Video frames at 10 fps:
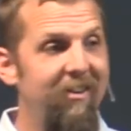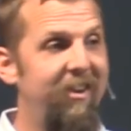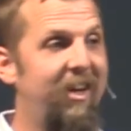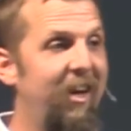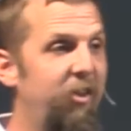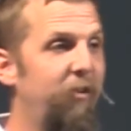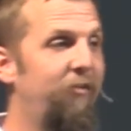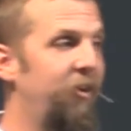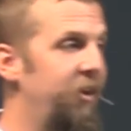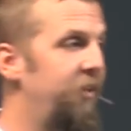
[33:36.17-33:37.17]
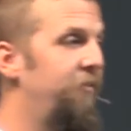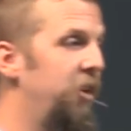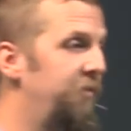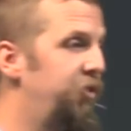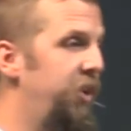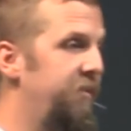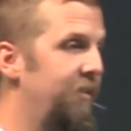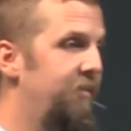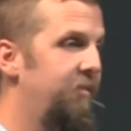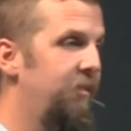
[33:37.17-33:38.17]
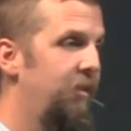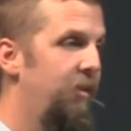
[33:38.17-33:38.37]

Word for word: to get their friend in front of Jesus.